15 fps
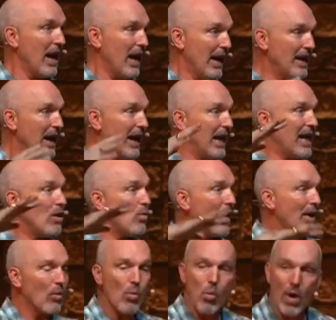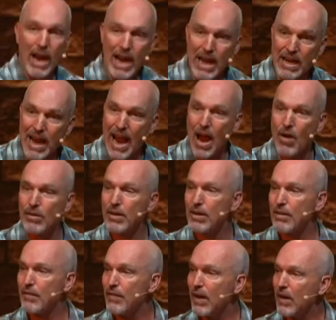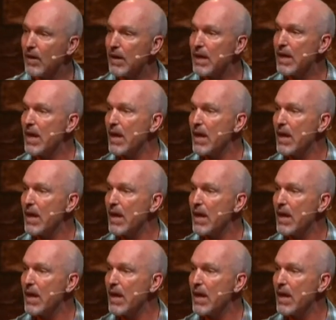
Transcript: He, he went way down to the very